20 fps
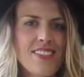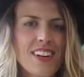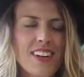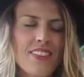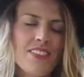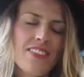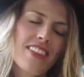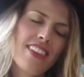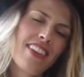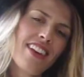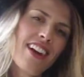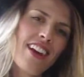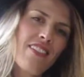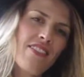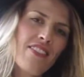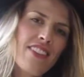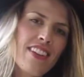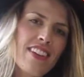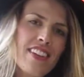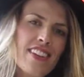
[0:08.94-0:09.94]
welcome to the
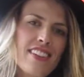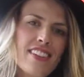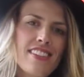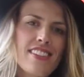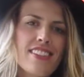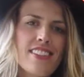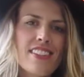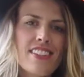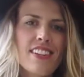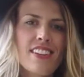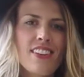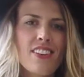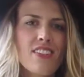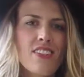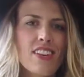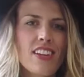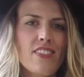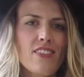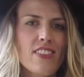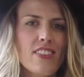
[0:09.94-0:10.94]
office.
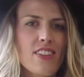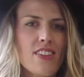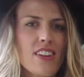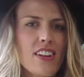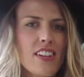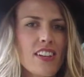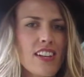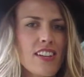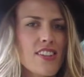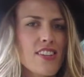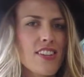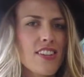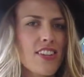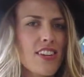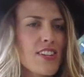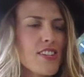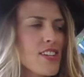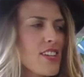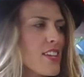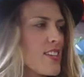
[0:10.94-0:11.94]
We have a new collection
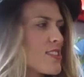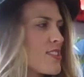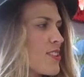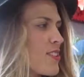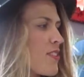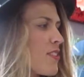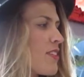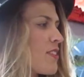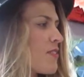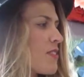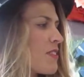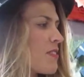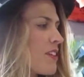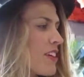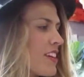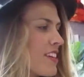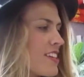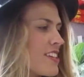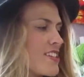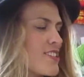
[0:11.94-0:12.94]
launching soon and we
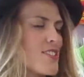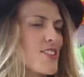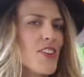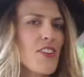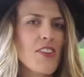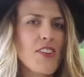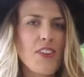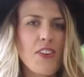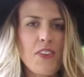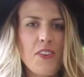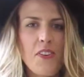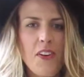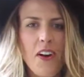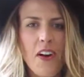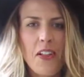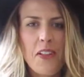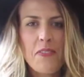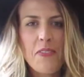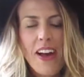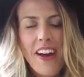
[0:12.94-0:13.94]
wanted to show you
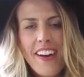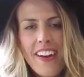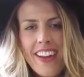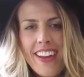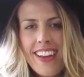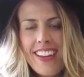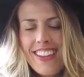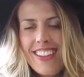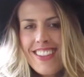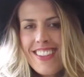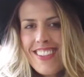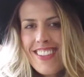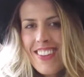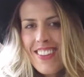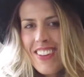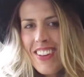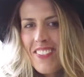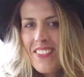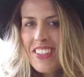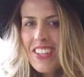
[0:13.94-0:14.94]
all about it. So
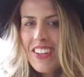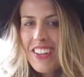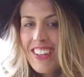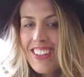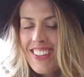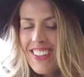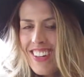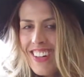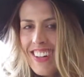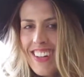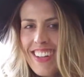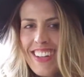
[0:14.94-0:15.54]
come take a look.